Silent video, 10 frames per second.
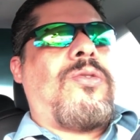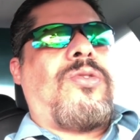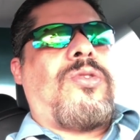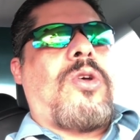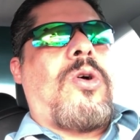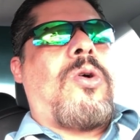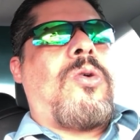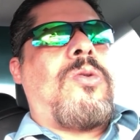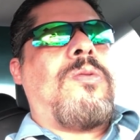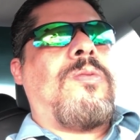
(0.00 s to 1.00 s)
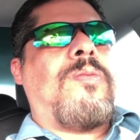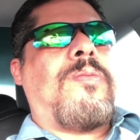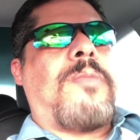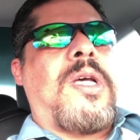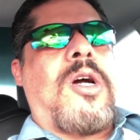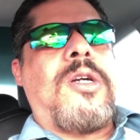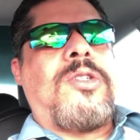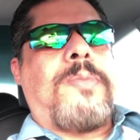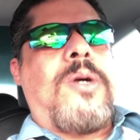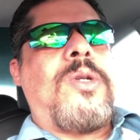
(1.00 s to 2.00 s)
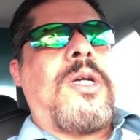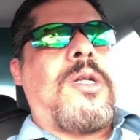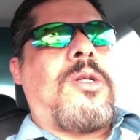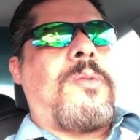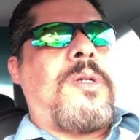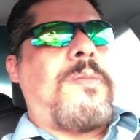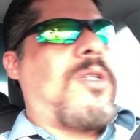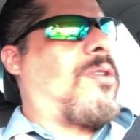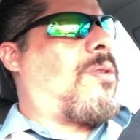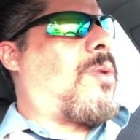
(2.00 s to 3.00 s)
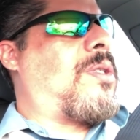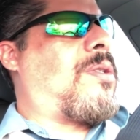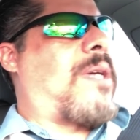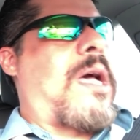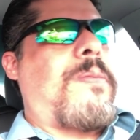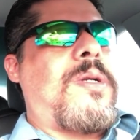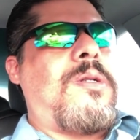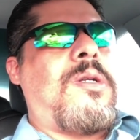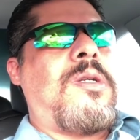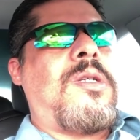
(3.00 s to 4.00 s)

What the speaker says: So my heart is pounding a little bit because of what just happened,